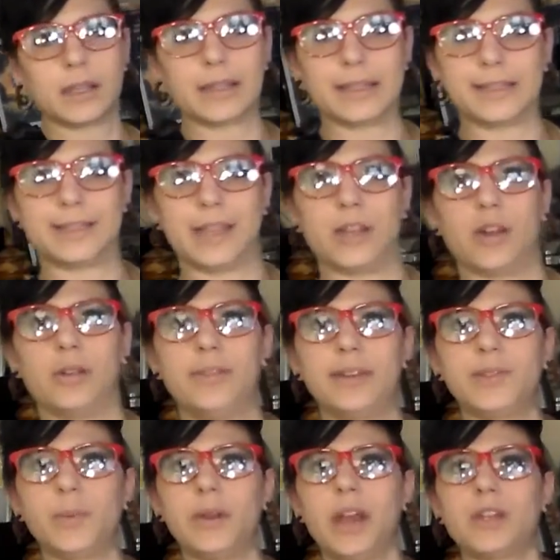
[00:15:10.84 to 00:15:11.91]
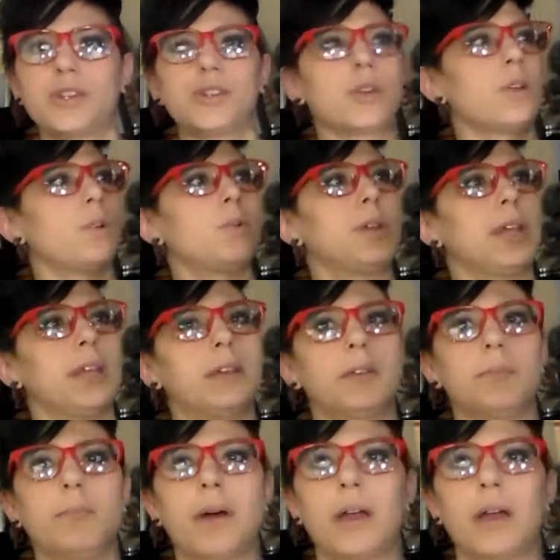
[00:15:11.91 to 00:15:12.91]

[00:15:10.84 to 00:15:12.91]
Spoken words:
Let's see here. This one I showed in